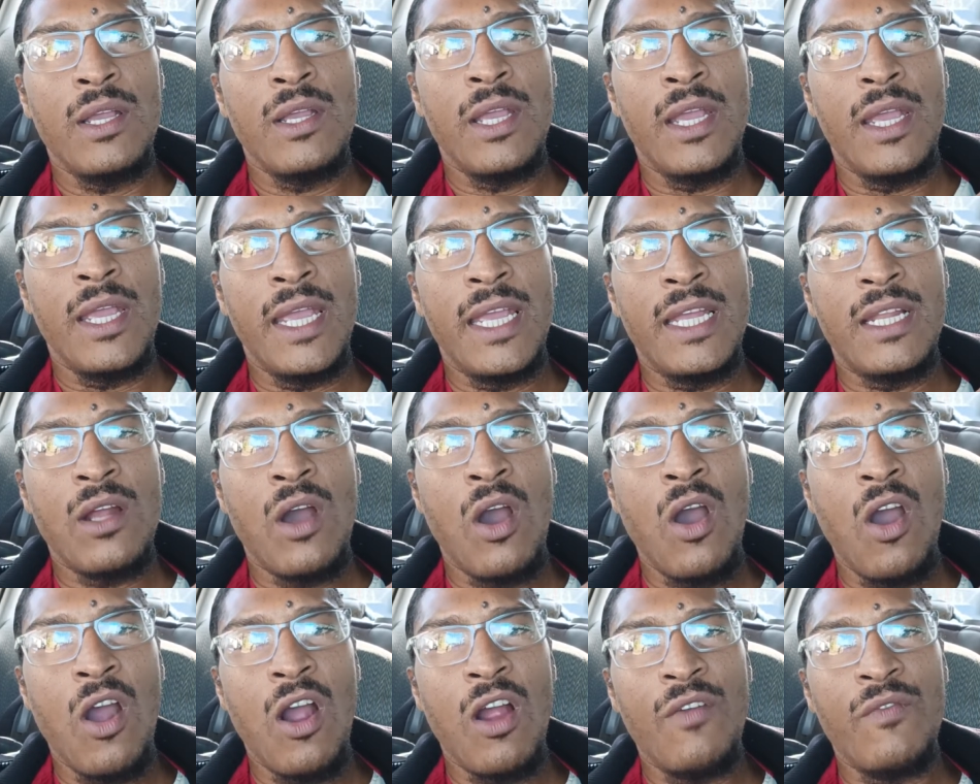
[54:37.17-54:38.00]
and
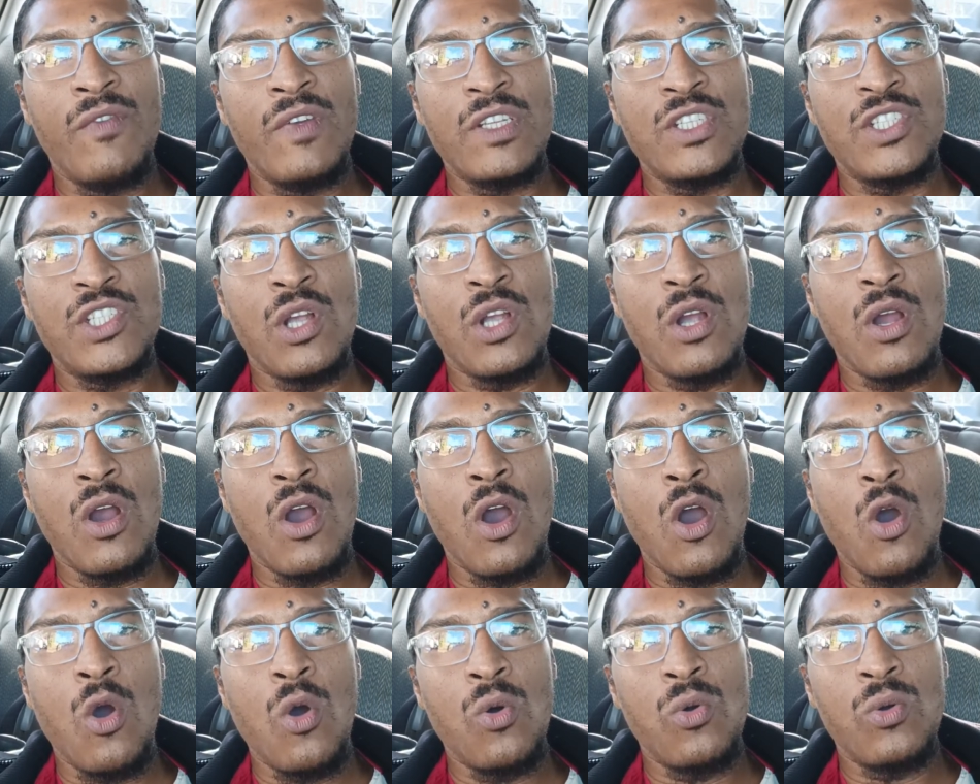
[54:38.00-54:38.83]
harvest your
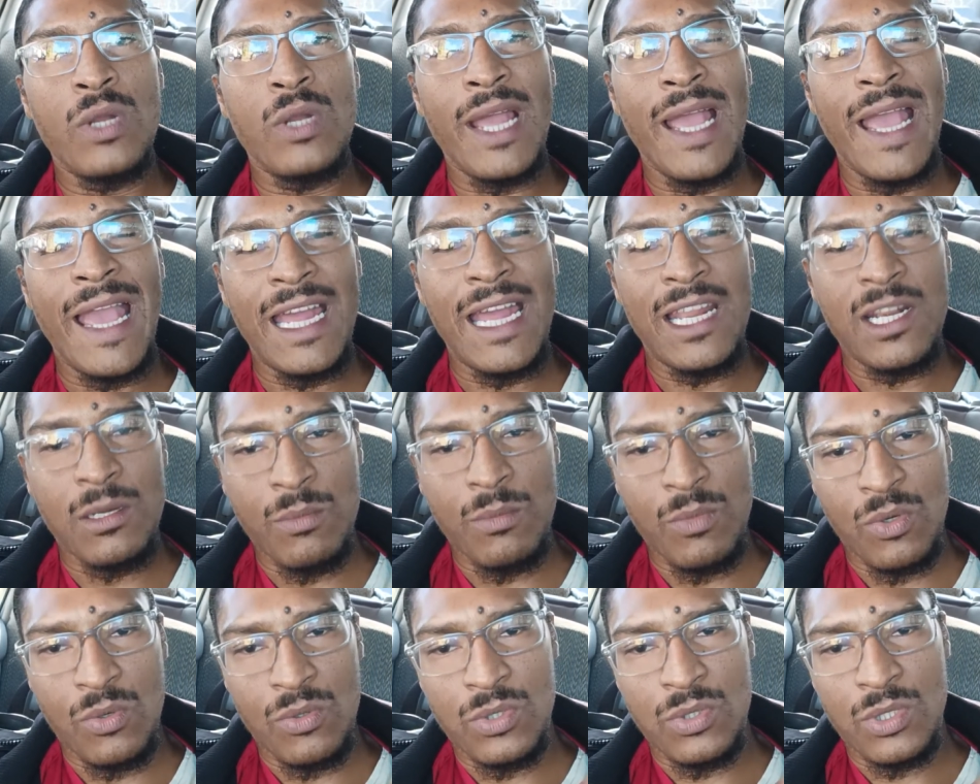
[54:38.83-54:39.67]
own
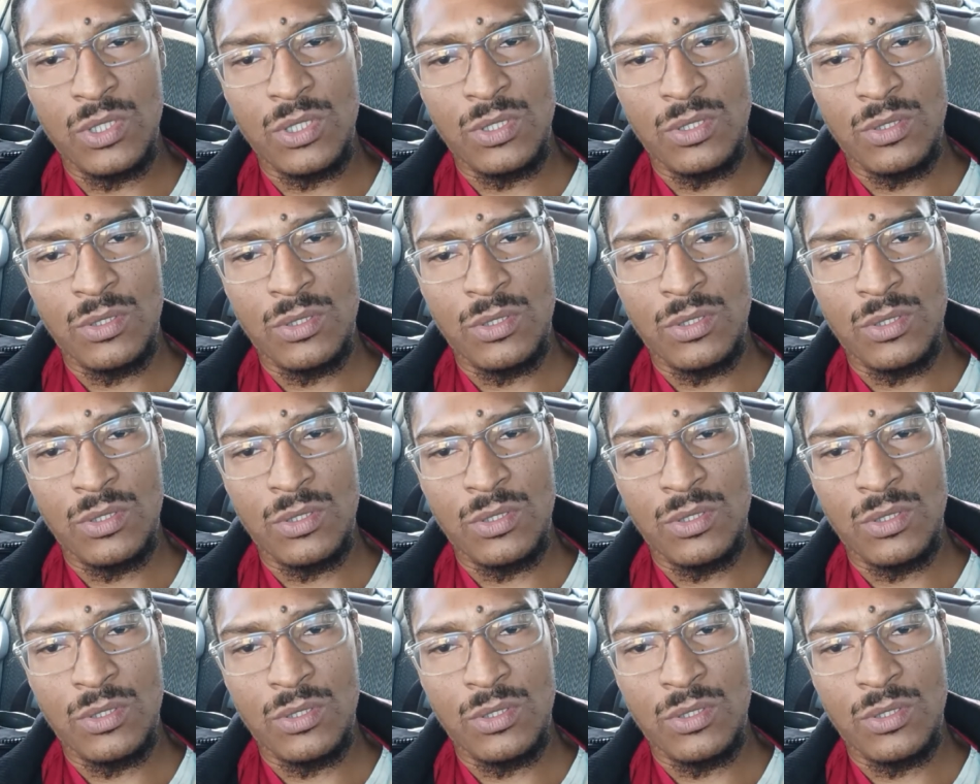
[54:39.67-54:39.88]
animals.